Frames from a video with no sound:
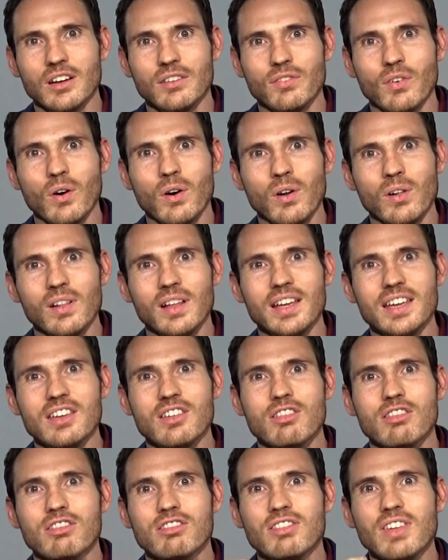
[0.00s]
of all
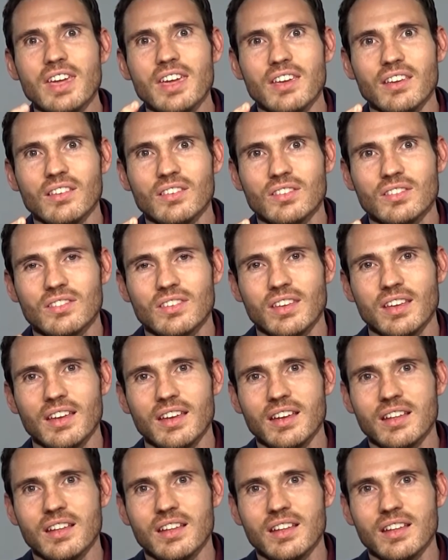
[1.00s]
things,